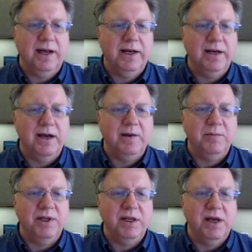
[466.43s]
at 9
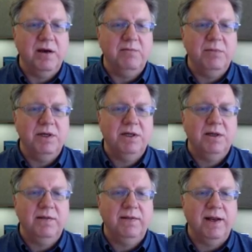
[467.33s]
p.m.
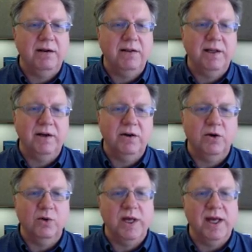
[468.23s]
Then I'll hit
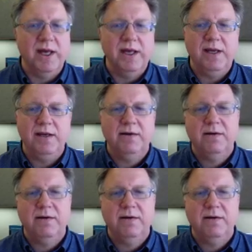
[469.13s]
OK.